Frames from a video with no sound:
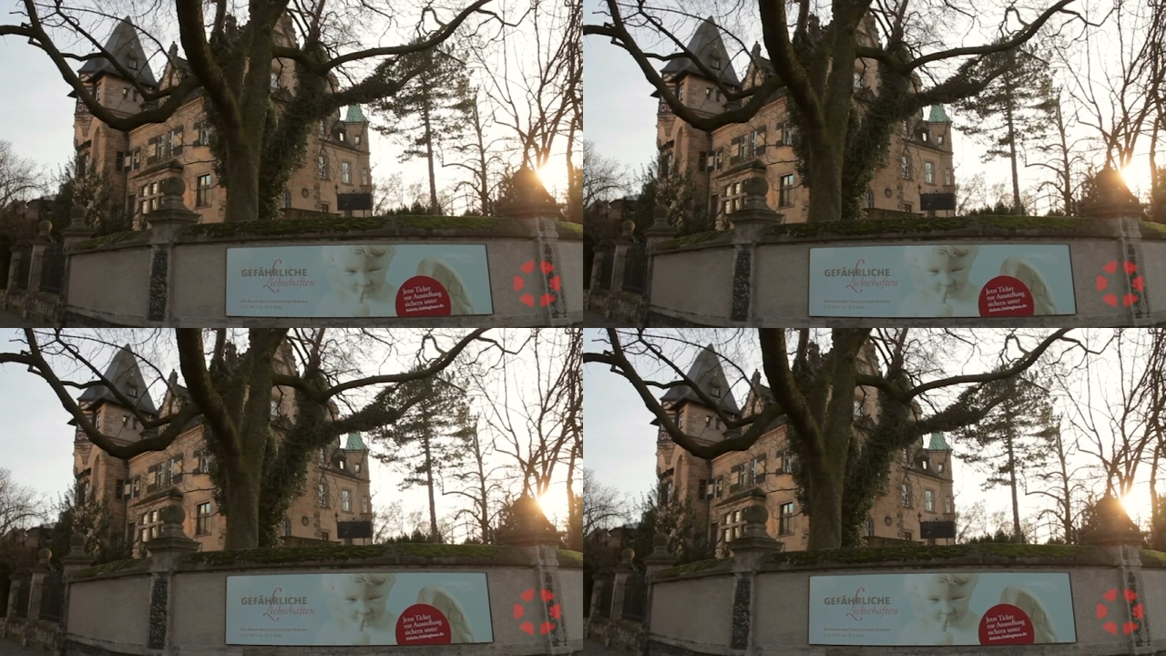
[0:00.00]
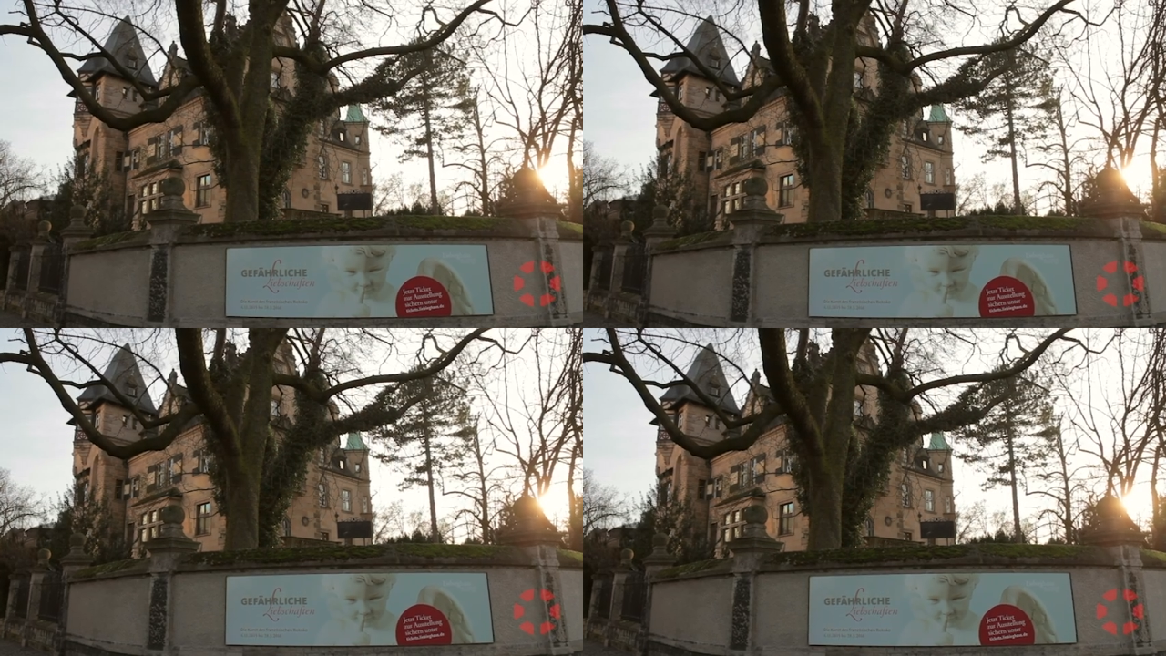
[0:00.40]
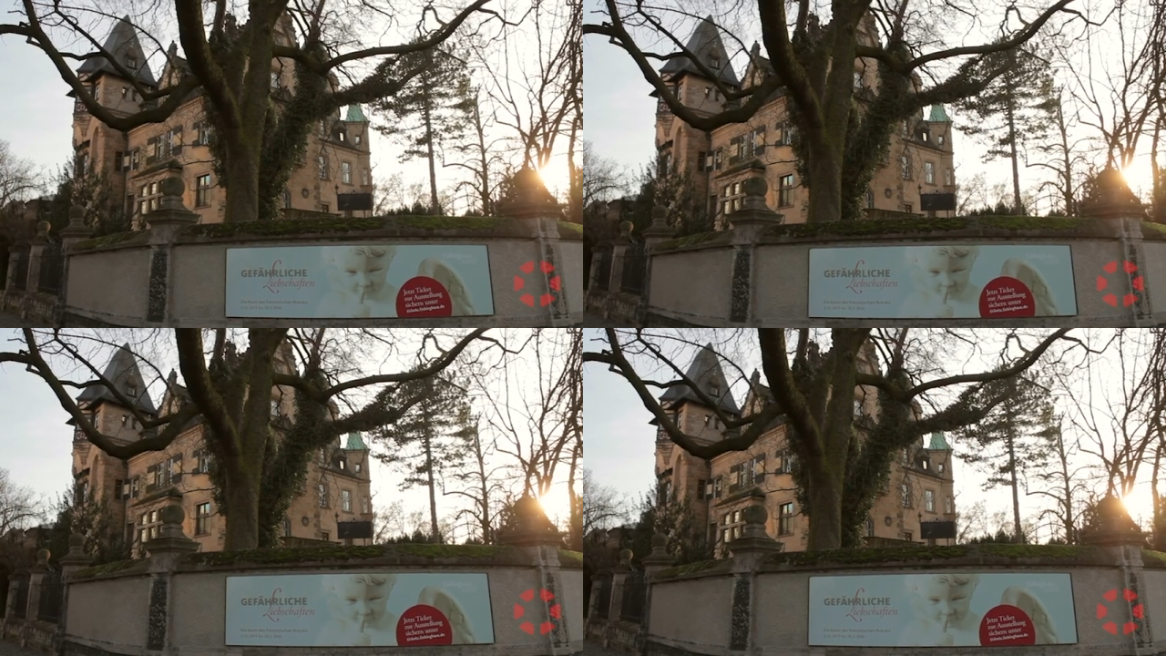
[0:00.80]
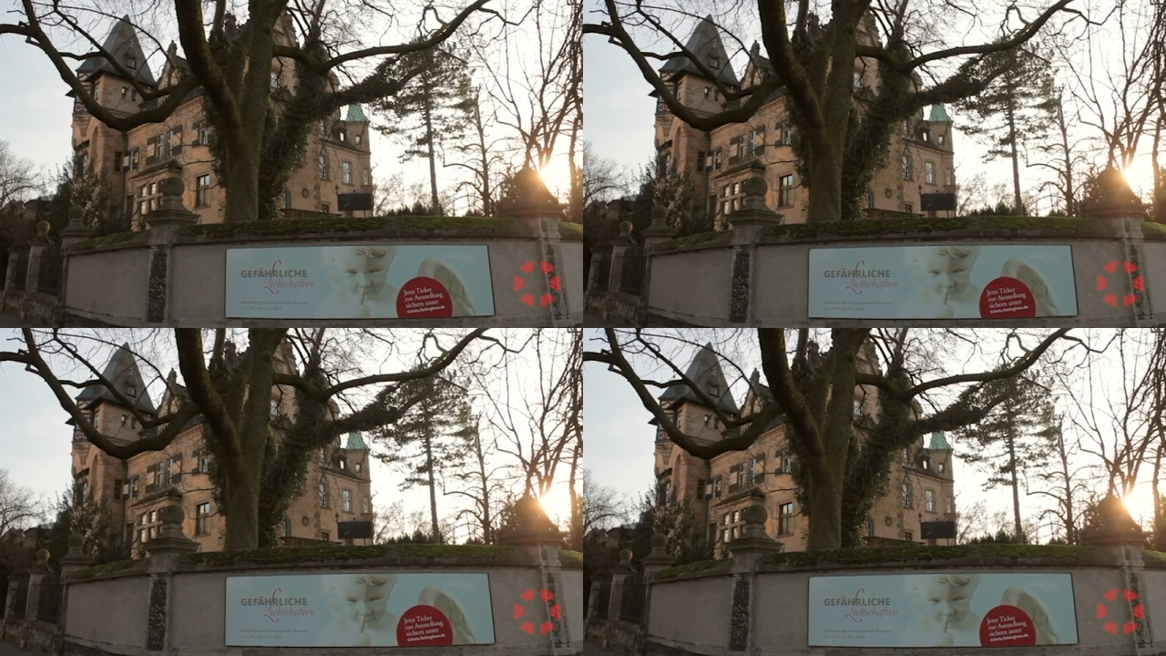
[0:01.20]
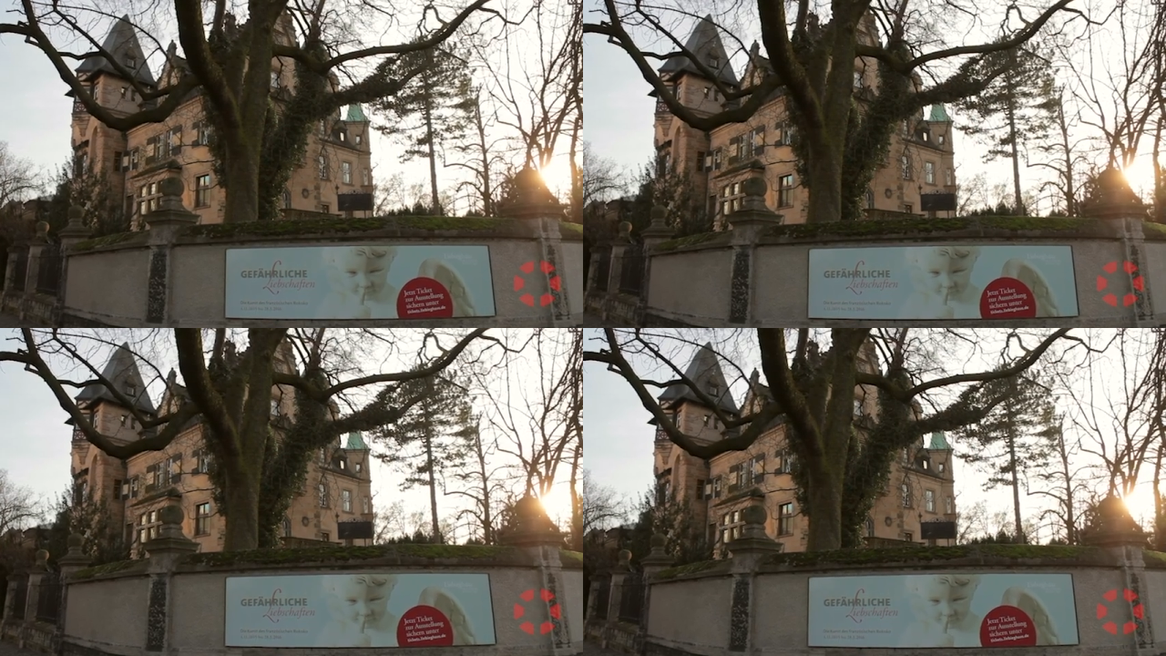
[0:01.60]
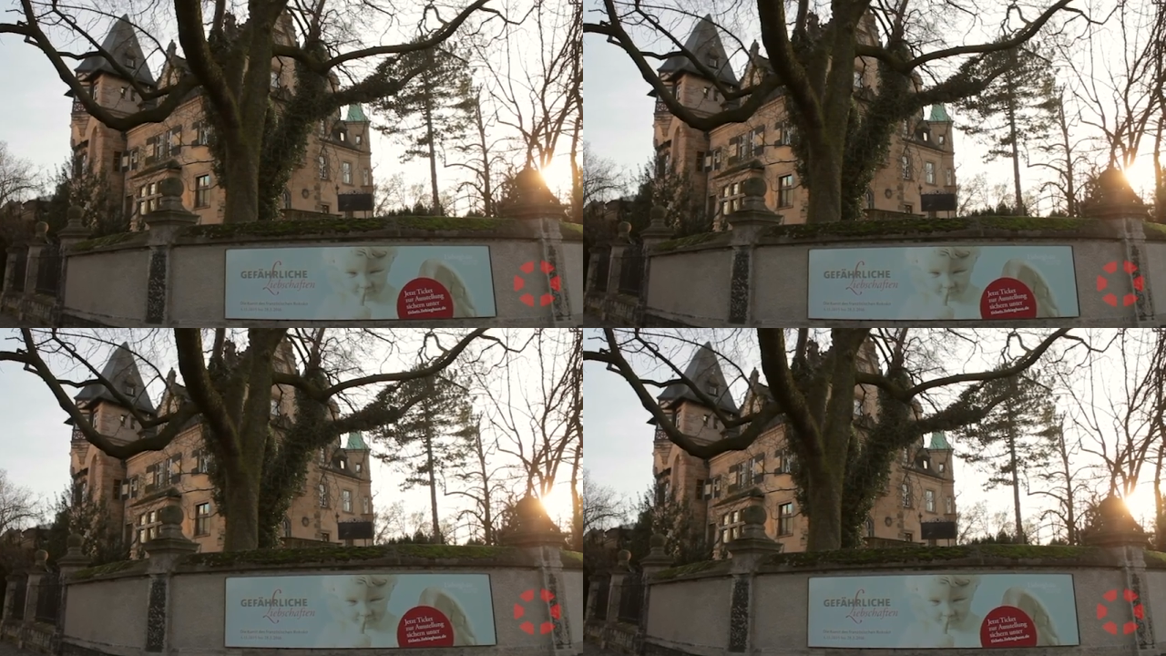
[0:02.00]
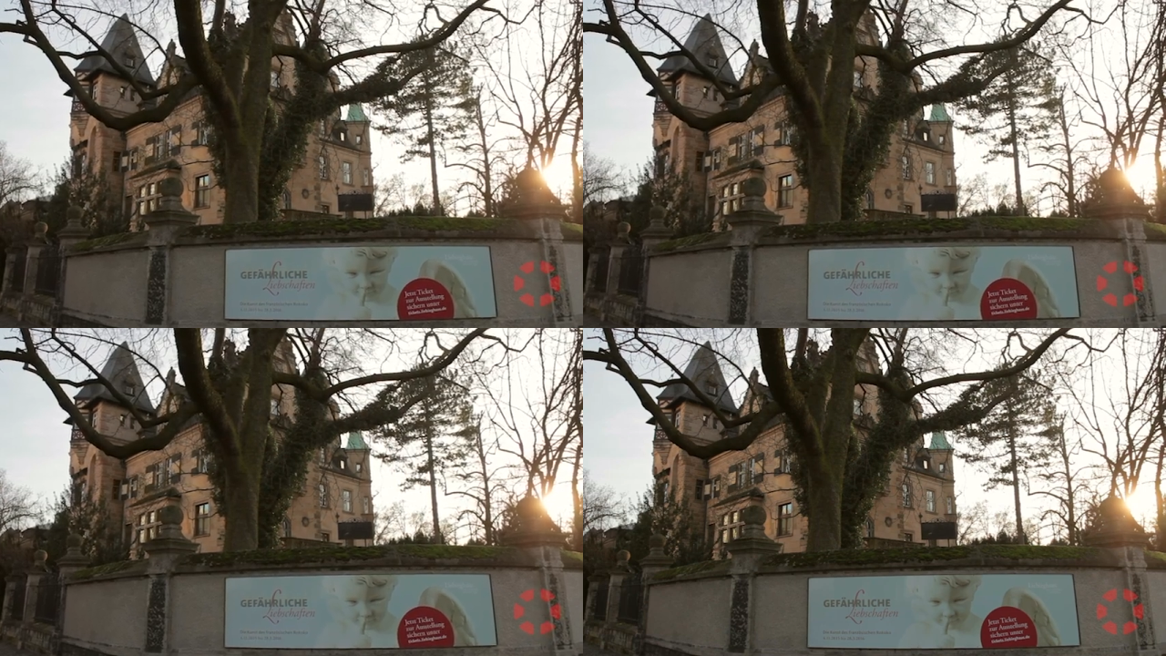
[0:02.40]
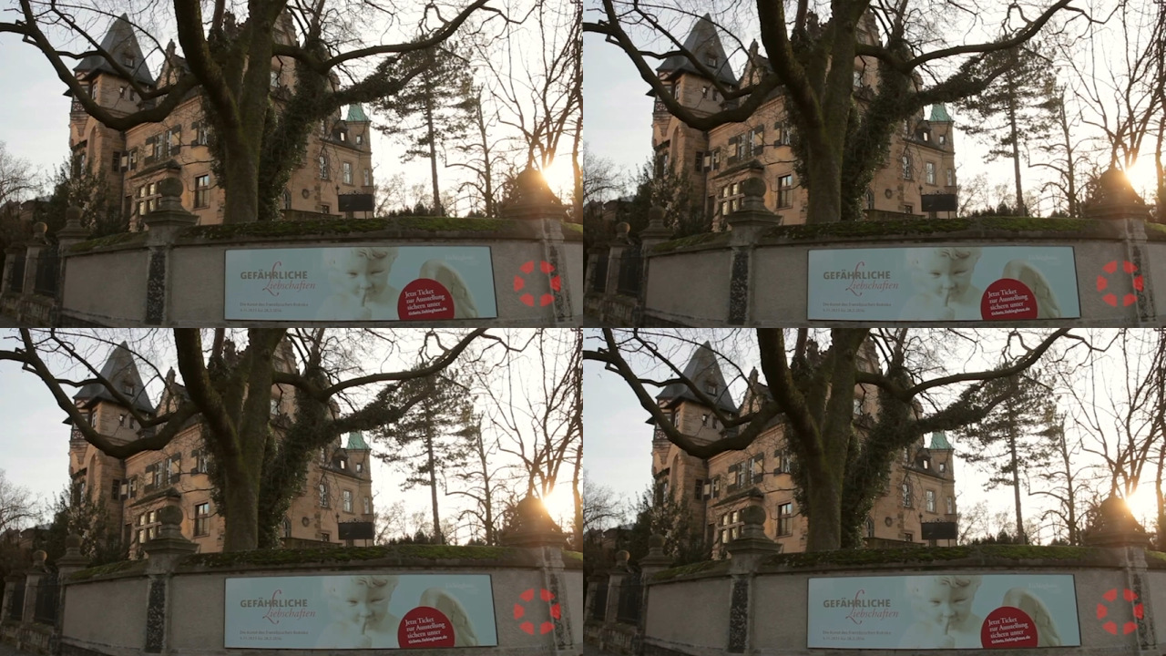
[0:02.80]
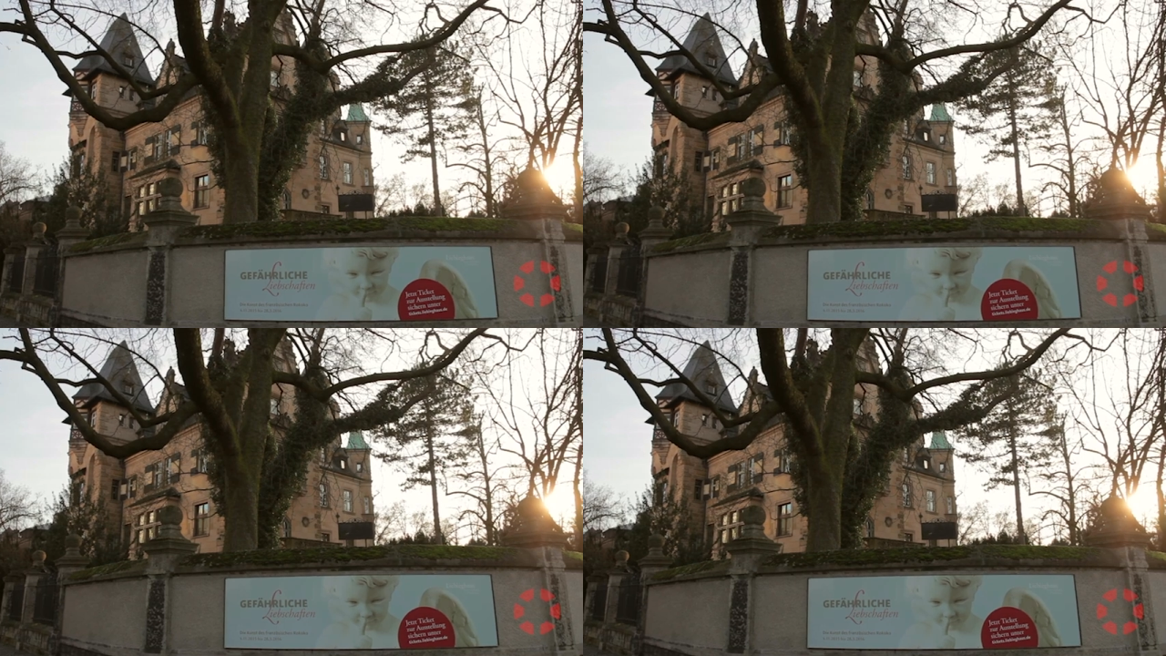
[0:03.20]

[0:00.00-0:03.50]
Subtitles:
(no speaker visible)